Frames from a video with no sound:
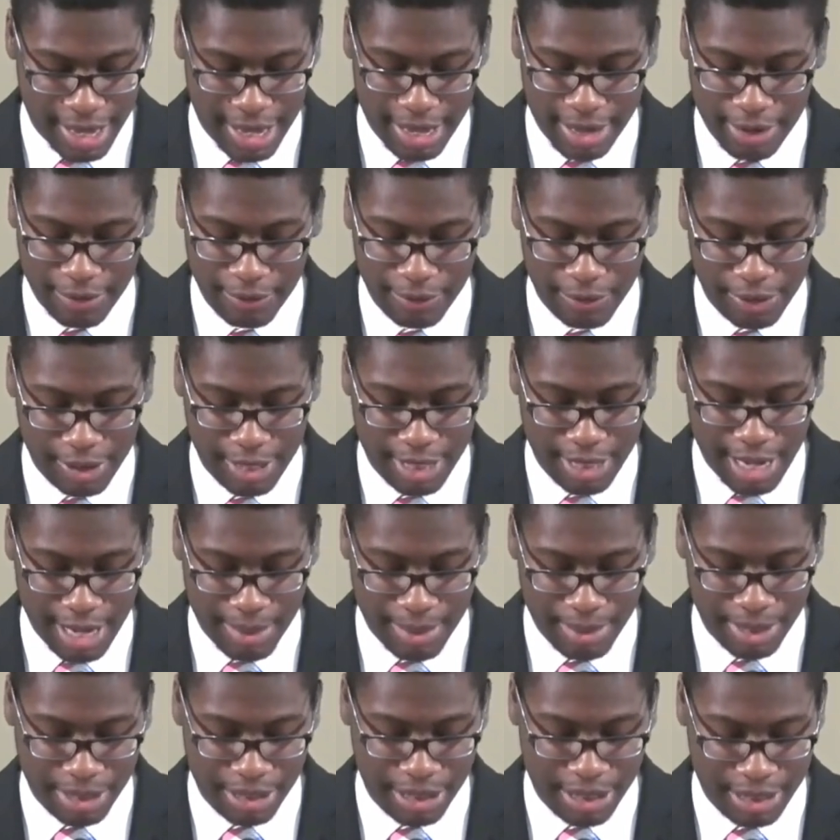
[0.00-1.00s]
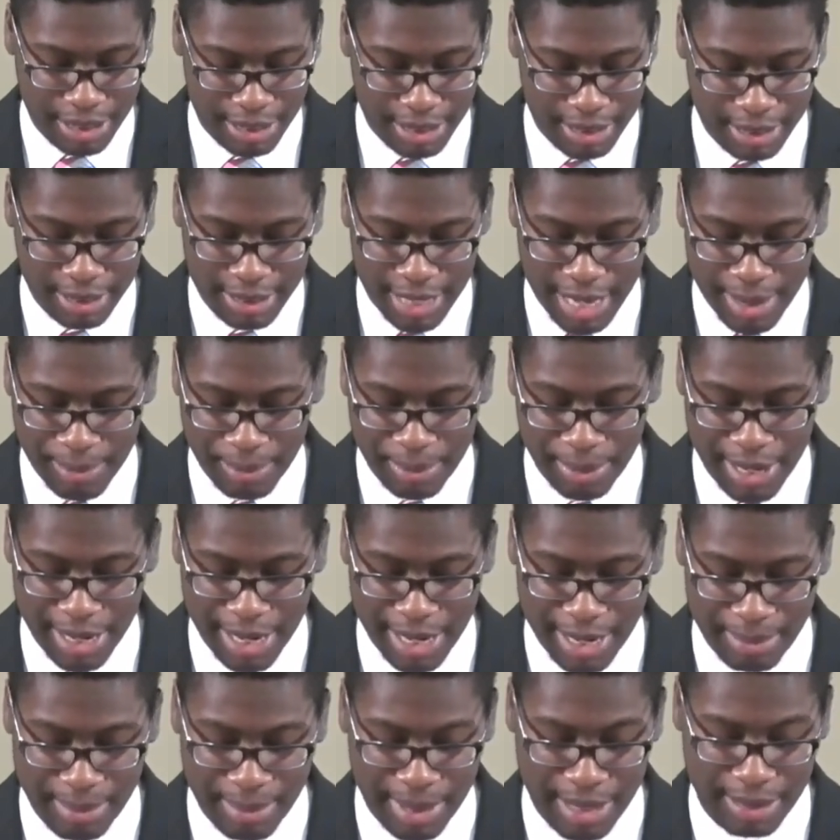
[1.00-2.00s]
And for the name of Jesus, I
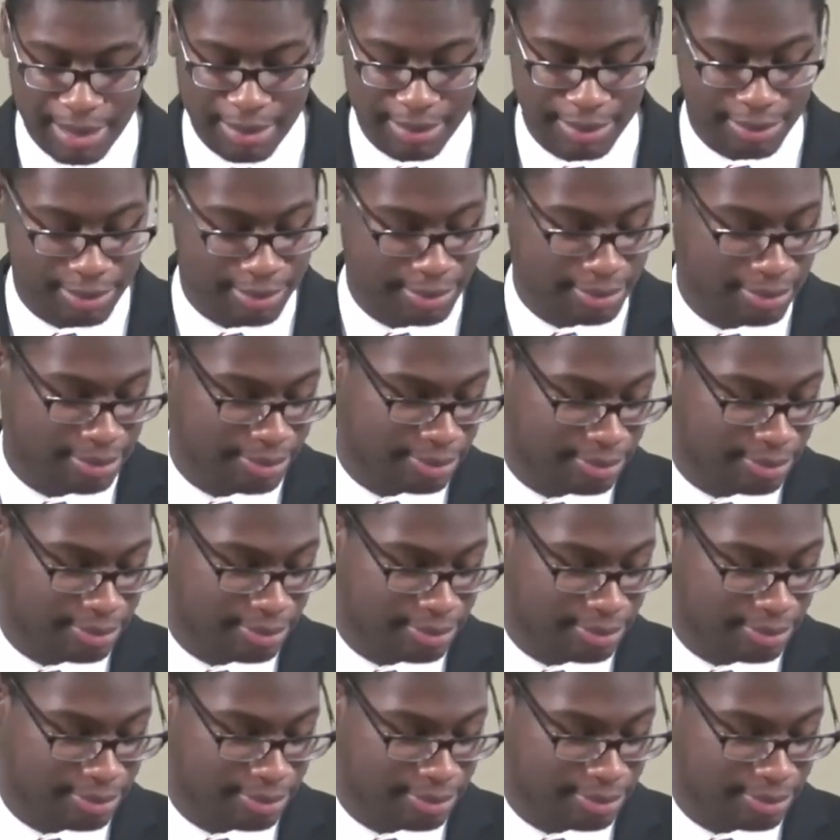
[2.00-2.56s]
pray, amen.